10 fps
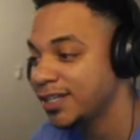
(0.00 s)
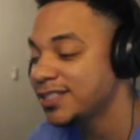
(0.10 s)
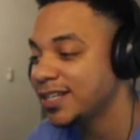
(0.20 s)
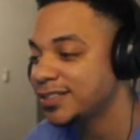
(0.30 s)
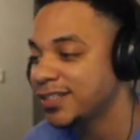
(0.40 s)

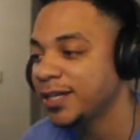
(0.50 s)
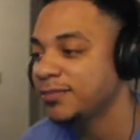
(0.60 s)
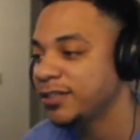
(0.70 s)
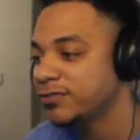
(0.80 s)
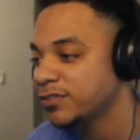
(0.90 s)
He's in that
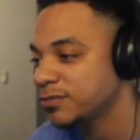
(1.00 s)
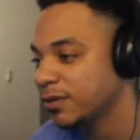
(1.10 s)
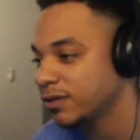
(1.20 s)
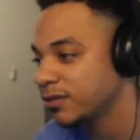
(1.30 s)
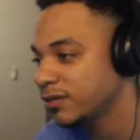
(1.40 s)
same defense,
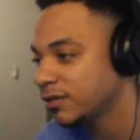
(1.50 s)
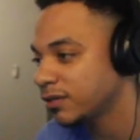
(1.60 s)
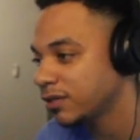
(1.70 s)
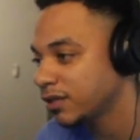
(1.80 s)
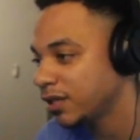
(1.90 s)
bro.
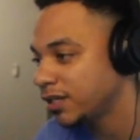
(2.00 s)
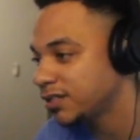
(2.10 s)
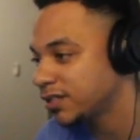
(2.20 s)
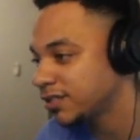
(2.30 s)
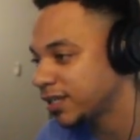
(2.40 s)
He's
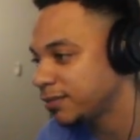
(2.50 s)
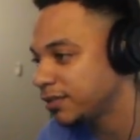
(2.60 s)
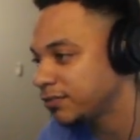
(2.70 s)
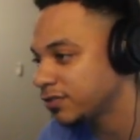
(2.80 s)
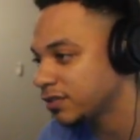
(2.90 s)
in the same
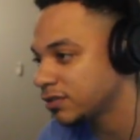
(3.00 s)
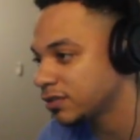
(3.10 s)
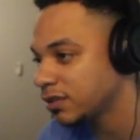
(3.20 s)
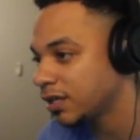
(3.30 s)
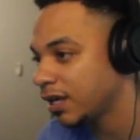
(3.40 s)
defense.
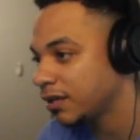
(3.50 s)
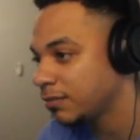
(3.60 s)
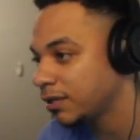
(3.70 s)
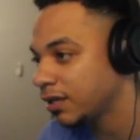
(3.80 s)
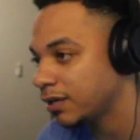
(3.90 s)
Look at
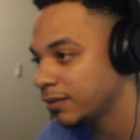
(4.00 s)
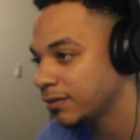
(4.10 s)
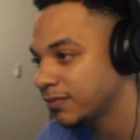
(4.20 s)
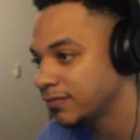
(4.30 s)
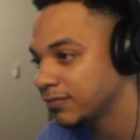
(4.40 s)
him. Look at him.
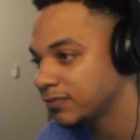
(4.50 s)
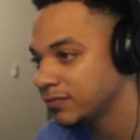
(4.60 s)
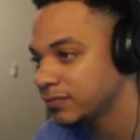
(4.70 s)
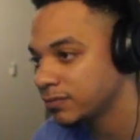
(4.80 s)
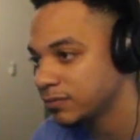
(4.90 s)

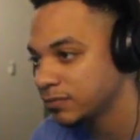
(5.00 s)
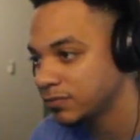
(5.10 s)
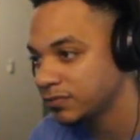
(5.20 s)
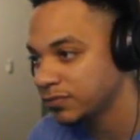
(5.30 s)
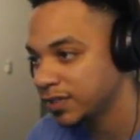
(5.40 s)

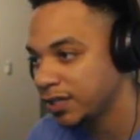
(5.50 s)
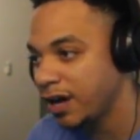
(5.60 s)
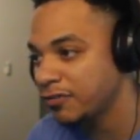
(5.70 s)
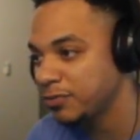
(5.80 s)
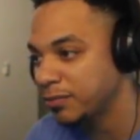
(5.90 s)
Get
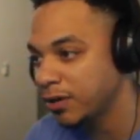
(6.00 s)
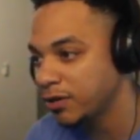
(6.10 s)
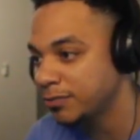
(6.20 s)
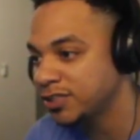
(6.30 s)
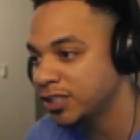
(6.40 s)
off me, bro.
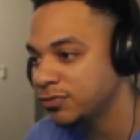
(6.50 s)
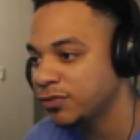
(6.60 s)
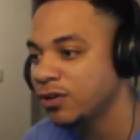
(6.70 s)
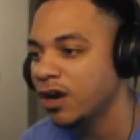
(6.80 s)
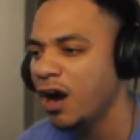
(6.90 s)
I'm
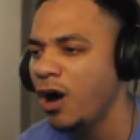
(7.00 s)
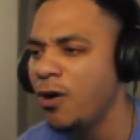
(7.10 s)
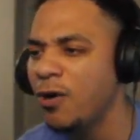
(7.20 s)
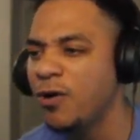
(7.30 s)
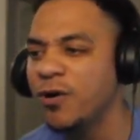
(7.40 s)
6'4".
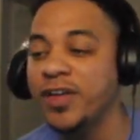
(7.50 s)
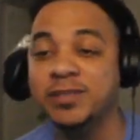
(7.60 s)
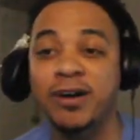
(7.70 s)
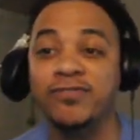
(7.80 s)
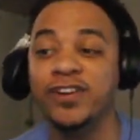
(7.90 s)
Oh,
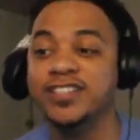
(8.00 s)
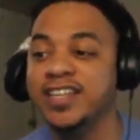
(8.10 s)
that's my first